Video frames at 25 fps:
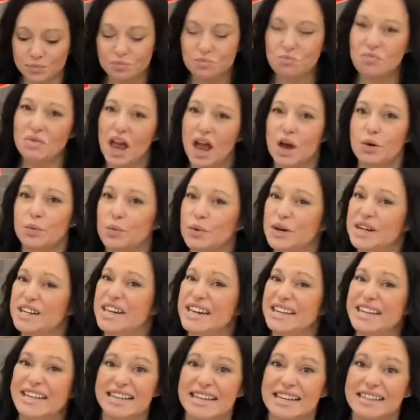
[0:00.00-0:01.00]
And
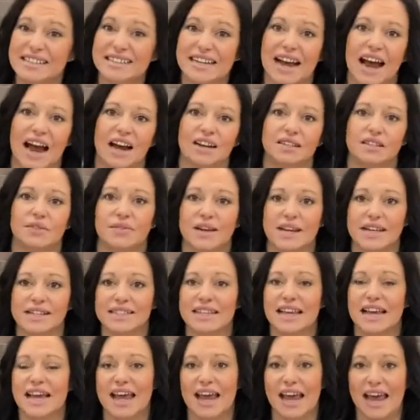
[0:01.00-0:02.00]
when yeast activates,
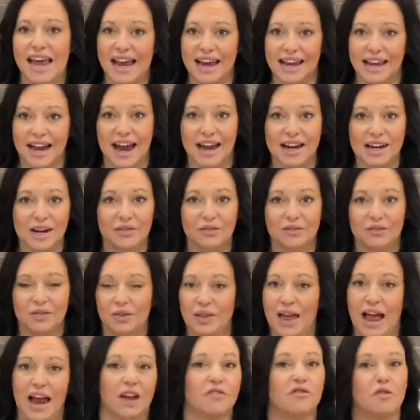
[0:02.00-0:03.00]
it kind of, for
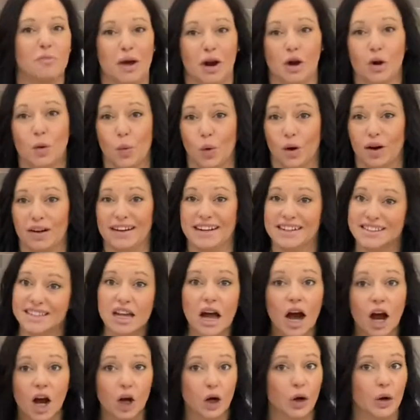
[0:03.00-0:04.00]
lack of a better word, gets
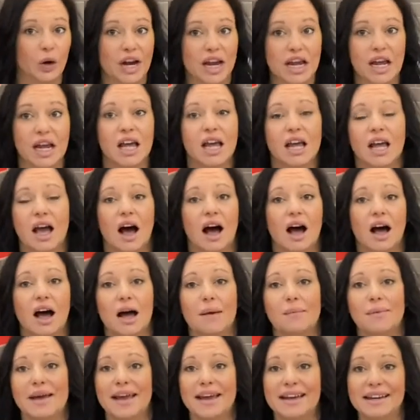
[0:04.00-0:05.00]
hungry.
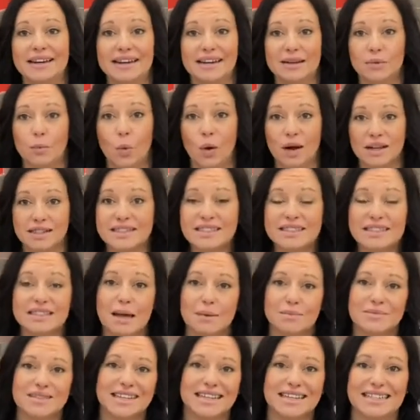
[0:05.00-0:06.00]
It wants
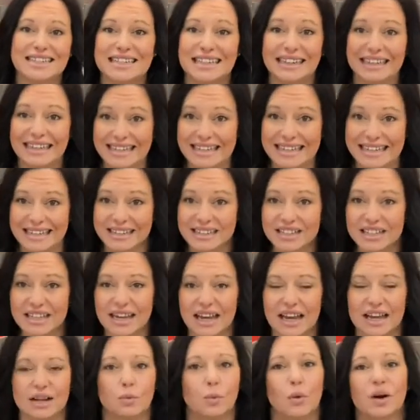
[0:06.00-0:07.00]
something to eat,
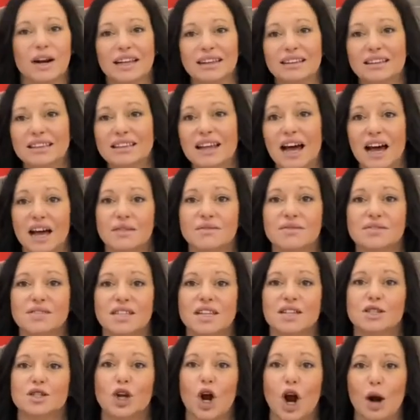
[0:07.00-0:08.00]
and what it loves
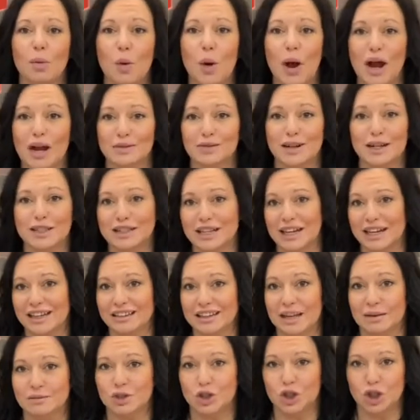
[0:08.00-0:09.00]
is carbohydrates, and it
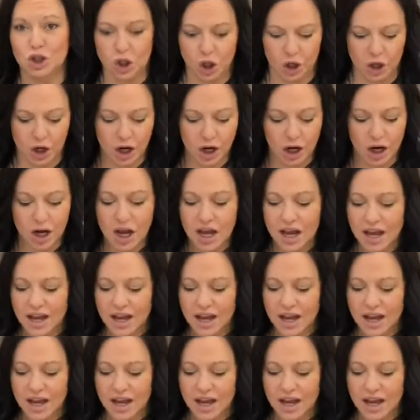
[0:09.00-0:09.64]
loves sugar.